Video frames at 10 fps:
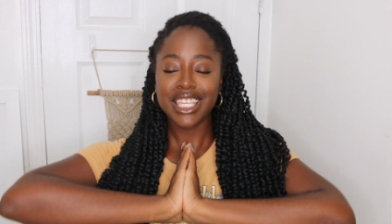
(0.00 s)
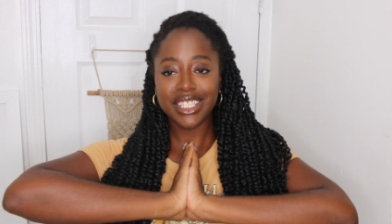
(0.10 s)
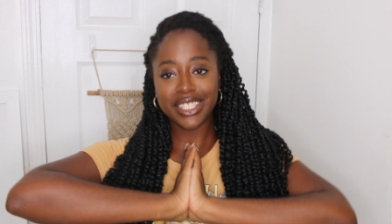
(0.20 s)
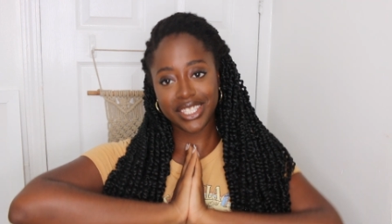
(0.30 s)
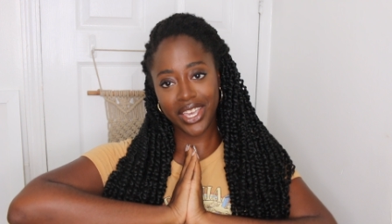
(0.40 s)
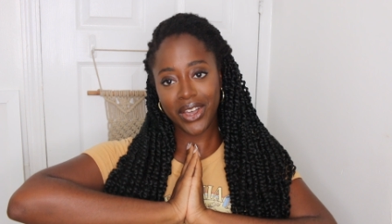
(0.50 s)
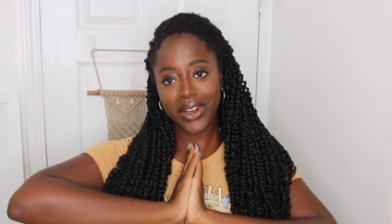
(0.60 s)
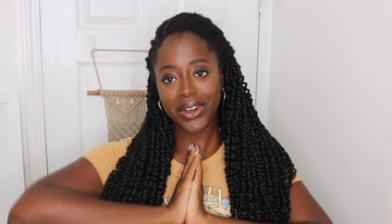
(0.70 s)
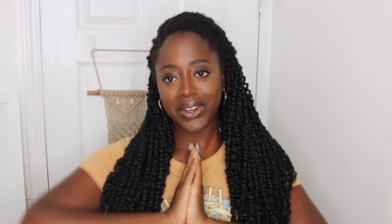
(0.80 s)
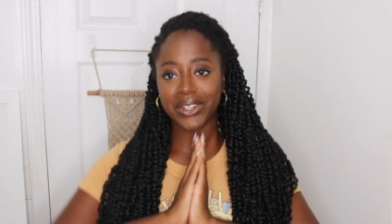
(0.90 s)

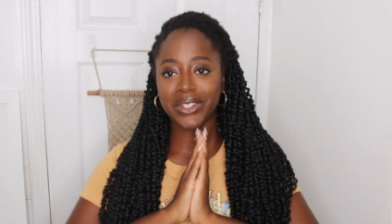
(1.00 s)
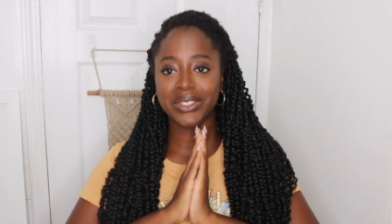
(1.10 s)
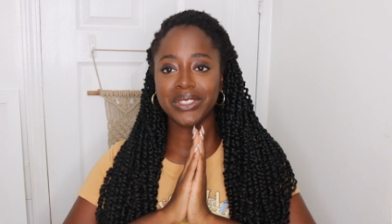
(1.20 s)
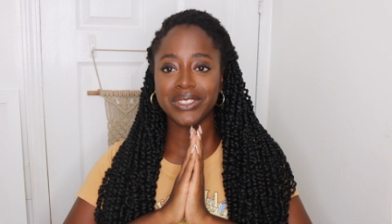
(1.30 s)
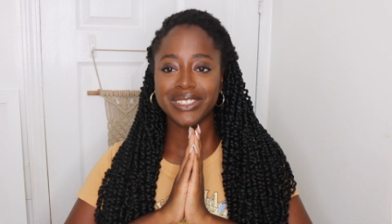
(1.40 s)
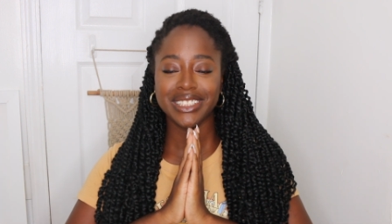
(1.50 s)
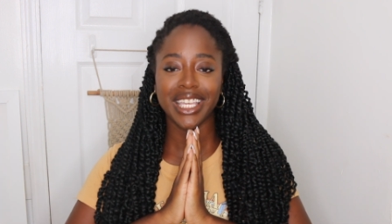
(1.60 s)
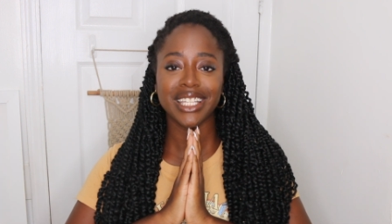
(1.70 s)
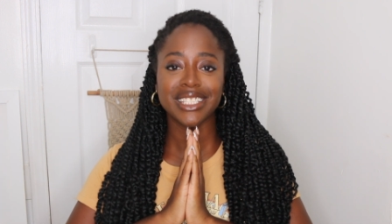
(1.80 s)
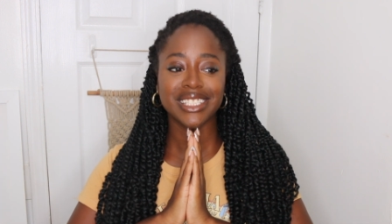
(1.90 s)
So
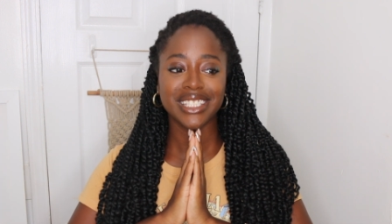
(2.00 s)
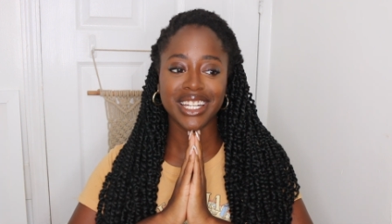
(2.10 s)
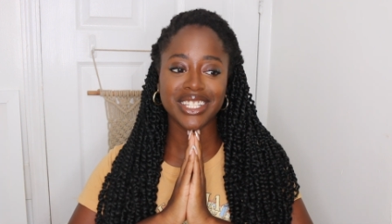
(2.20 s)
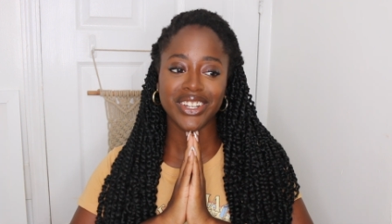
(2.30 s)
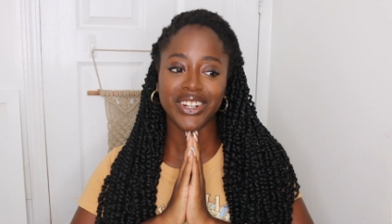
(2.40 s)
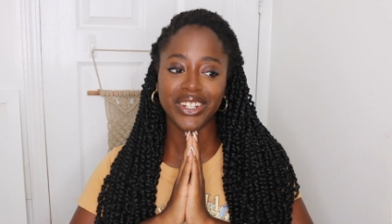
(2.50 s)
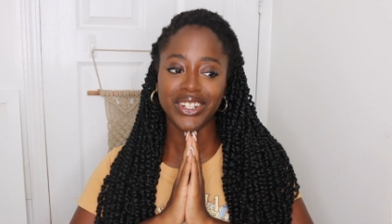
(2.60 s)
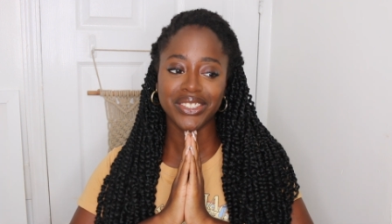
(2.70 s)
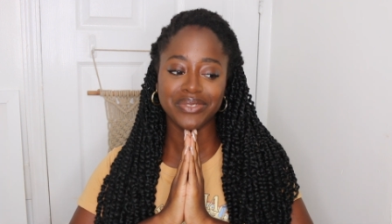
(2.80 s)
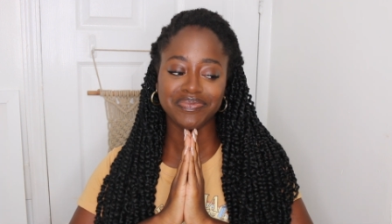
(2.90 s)
yes, that is
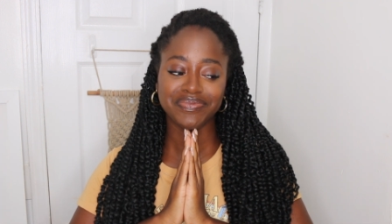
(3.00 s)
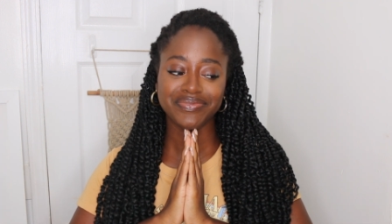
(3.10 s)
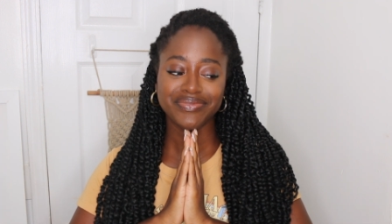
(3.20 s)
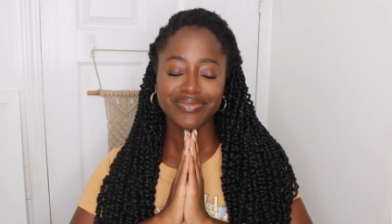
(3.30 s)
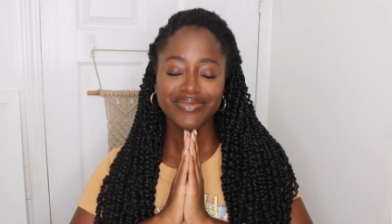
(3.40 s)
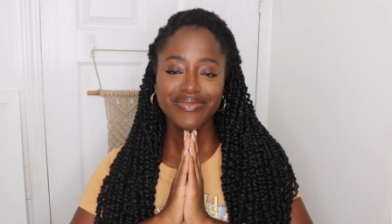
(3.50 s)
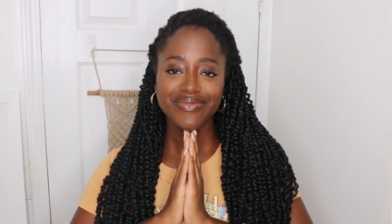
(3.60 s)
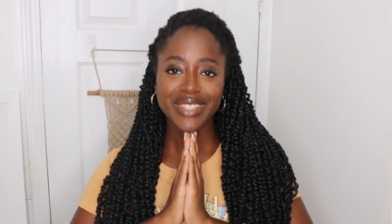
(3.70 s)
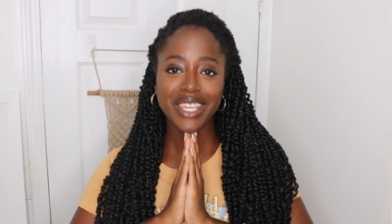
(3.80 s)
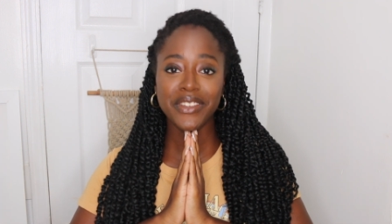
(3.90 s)
all.
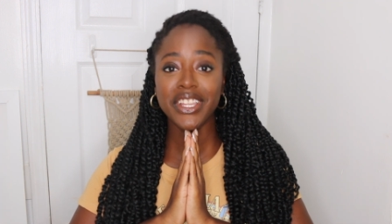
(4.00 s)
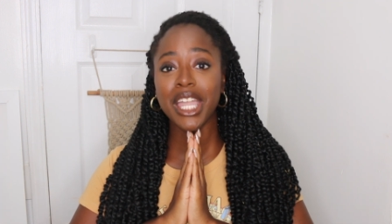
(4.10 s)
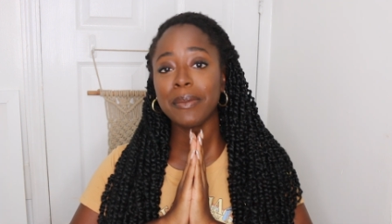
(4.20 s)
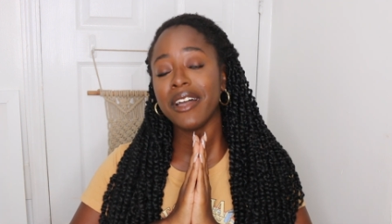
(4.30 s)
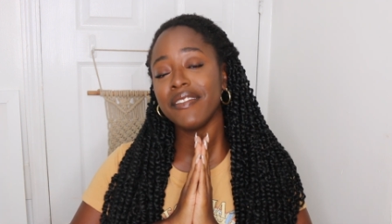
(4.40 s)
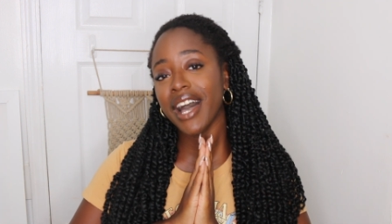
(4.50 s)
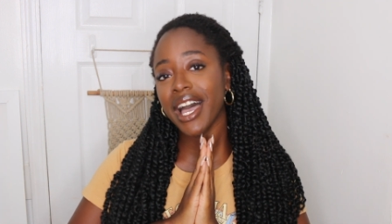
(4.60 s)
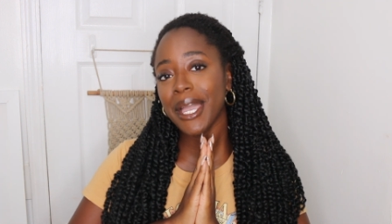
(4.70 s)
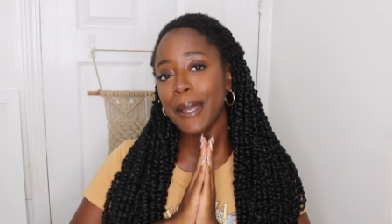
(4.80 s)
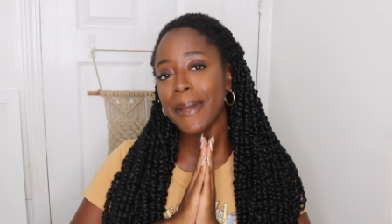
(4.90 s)
If you like my
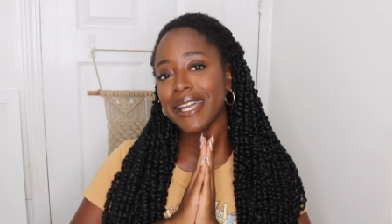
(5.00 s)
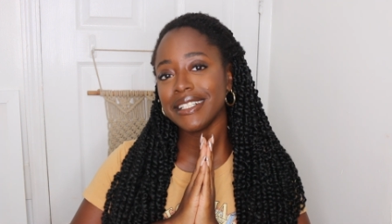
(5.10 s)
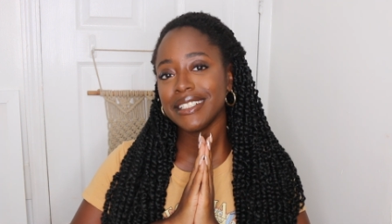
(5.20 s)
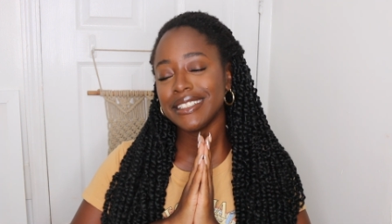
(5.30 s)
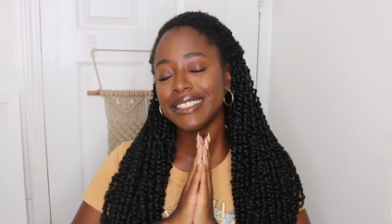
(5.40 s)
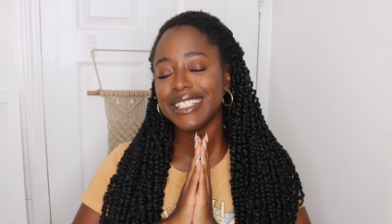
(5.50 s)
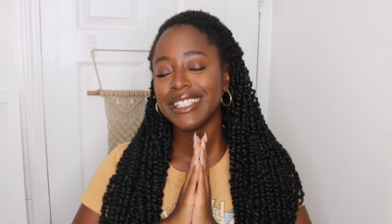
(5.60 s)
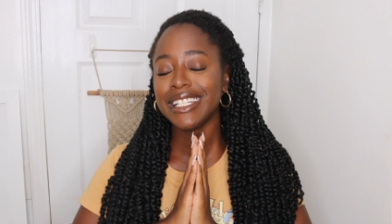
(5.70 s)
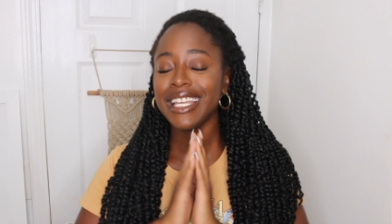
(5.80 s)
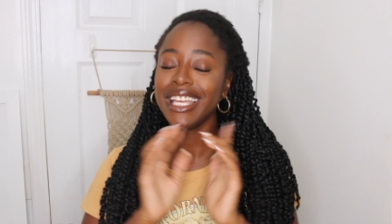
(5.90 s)
vibe,
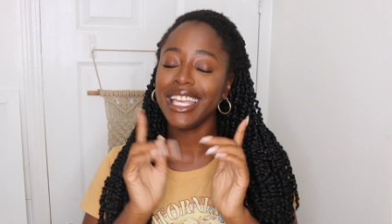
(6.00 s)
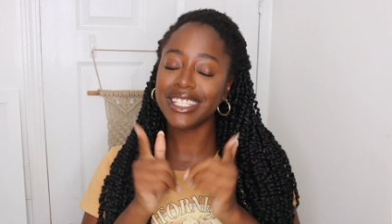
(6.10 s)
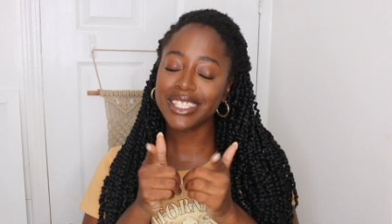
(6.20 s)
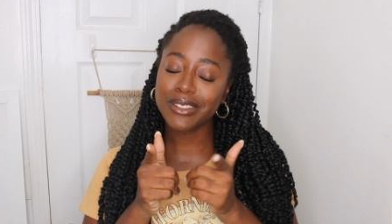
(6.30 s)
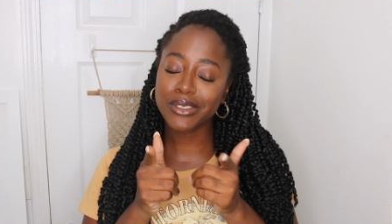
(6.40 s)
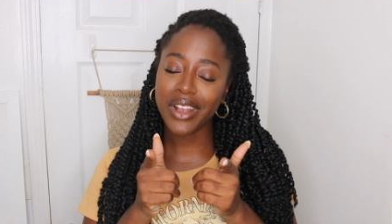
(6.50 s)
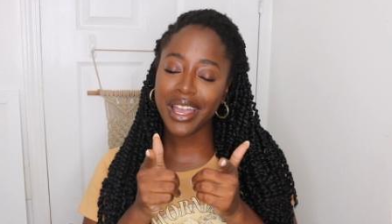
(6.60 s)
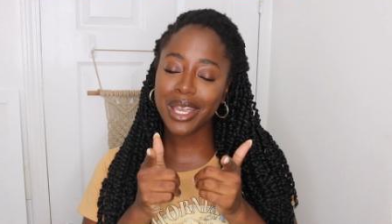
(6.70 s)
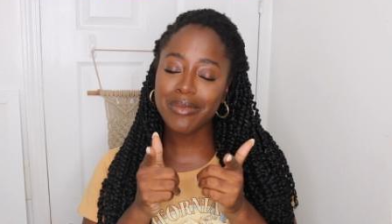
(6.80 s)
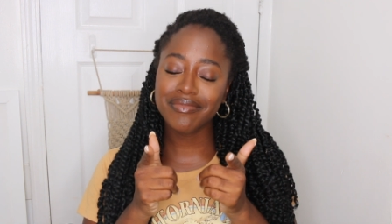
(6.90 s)
hit
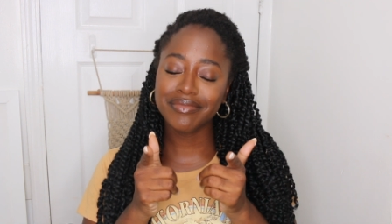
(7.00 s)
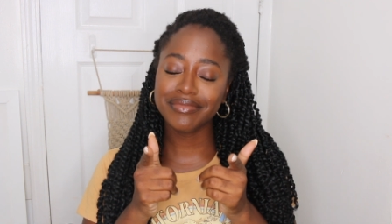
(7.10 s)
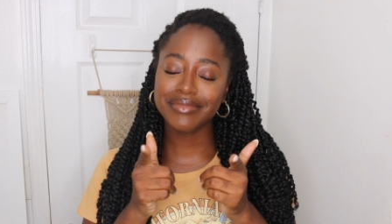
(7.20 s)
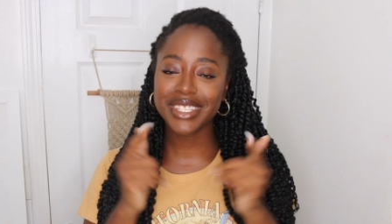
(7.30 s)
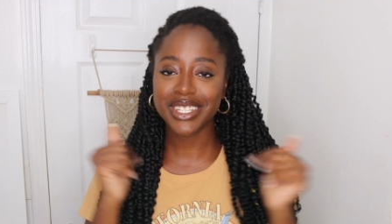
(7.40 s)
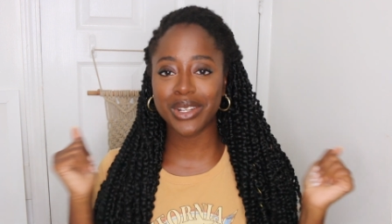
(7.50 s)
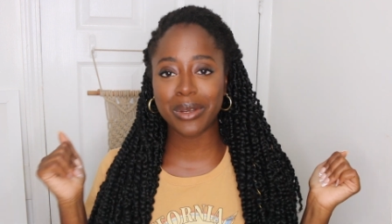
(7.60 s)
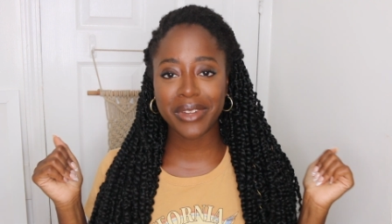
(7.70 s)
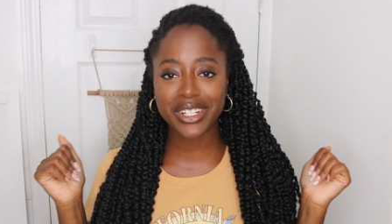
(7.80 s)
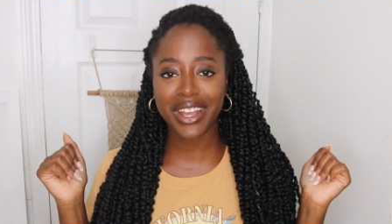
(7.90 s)
subscribe to
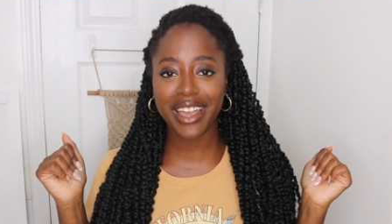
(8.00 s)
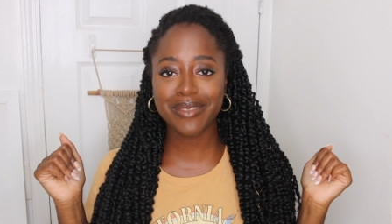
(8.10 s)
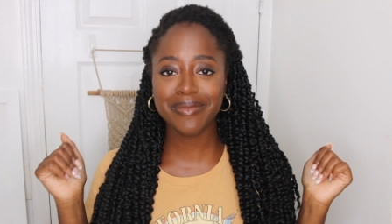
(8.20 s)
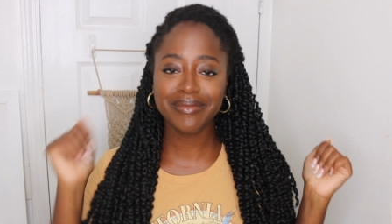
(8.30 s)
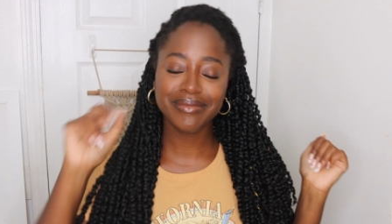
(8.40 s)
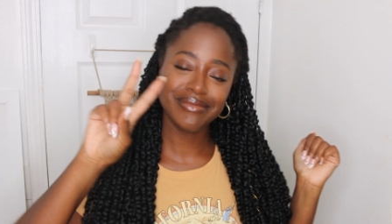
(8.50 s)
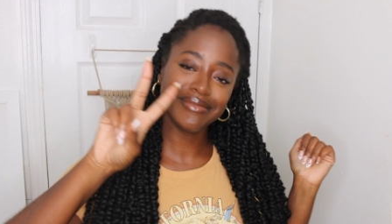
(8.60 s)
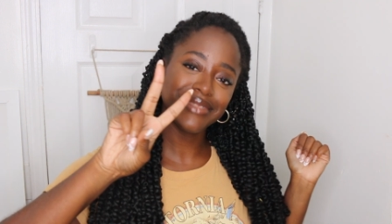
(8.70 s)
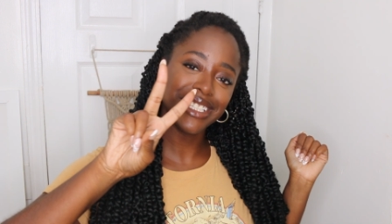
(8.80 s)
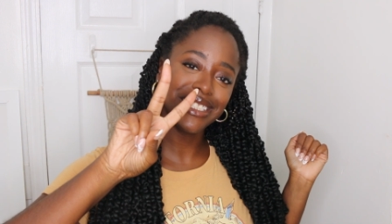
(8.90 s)
join my tribe.
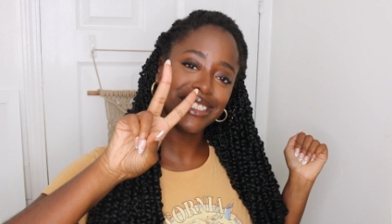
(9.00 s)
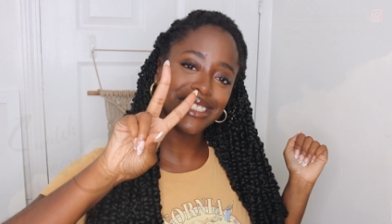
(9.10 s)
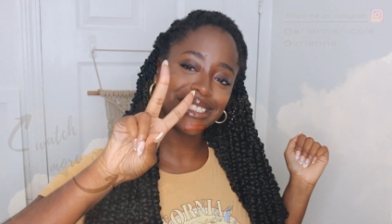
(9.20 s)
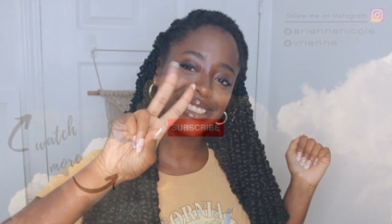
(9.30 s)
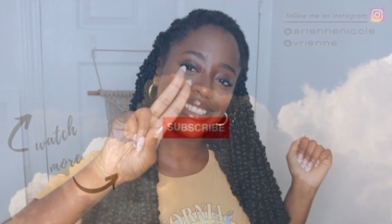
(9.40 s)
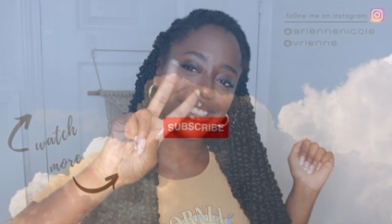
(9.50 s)
Peace.